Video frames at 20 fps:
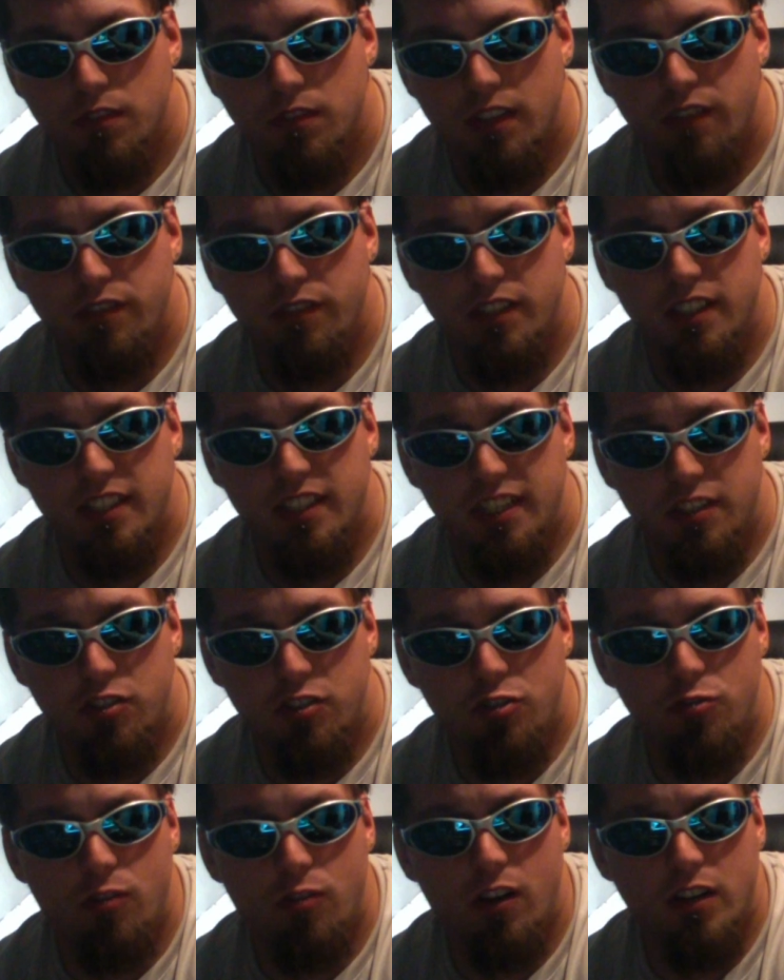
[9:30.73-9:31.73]
Definitely the
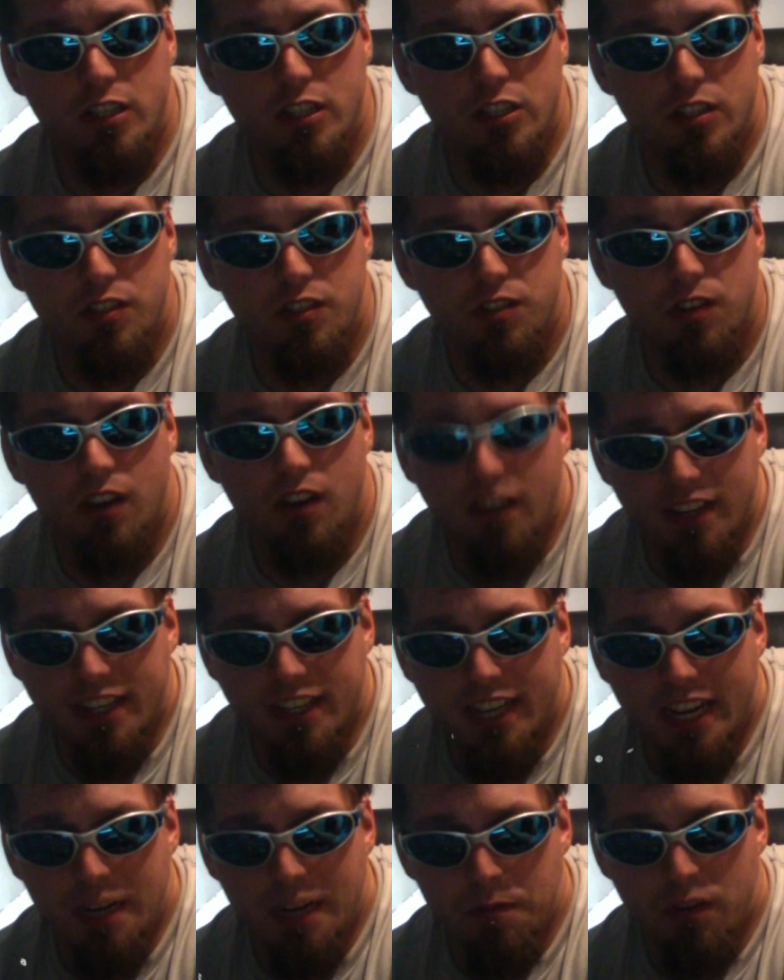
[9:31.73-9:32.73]
stronger
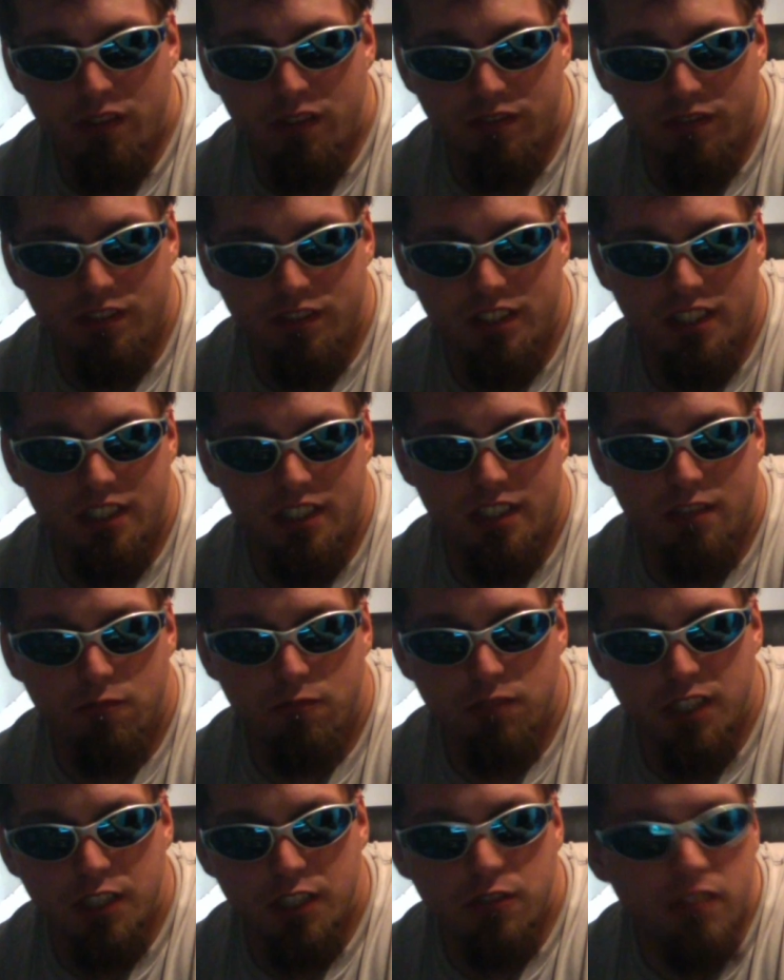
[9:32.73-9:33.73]
Sonic game of the
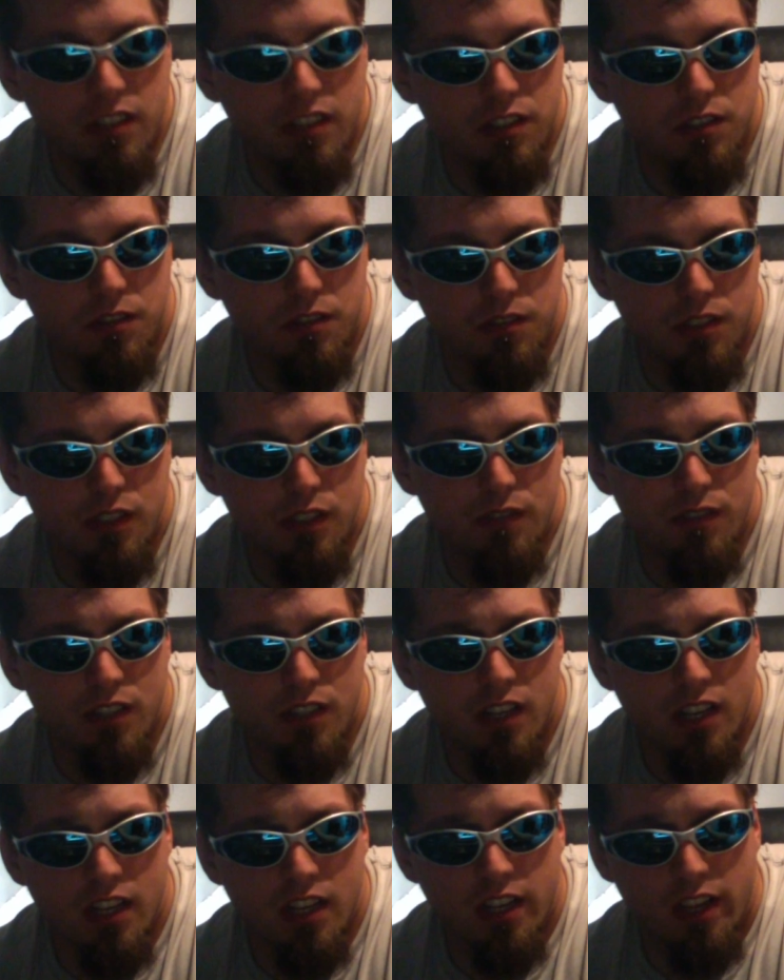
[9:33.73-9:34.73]
Wii U exclusives.